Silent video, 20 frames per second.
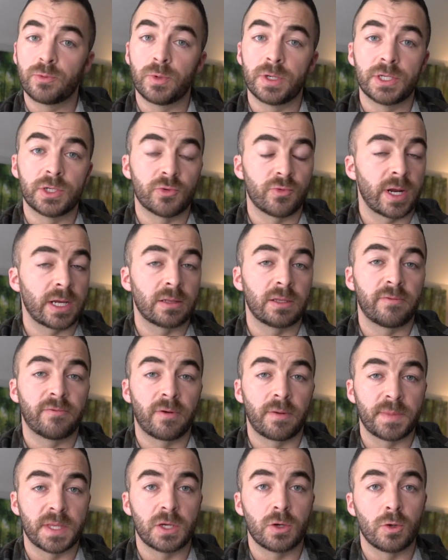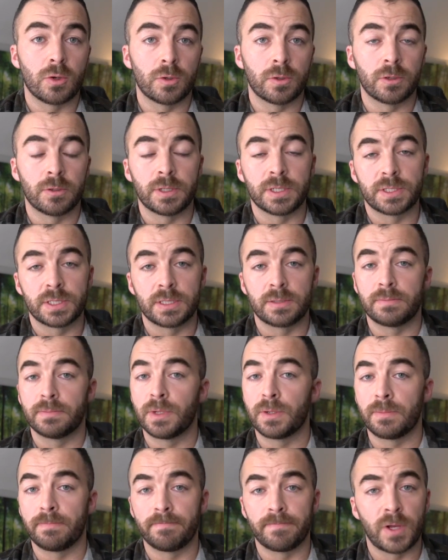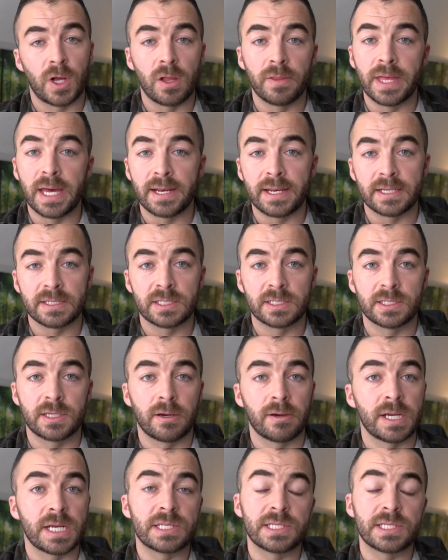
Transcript: one directly from the owner? Is it all that necessary?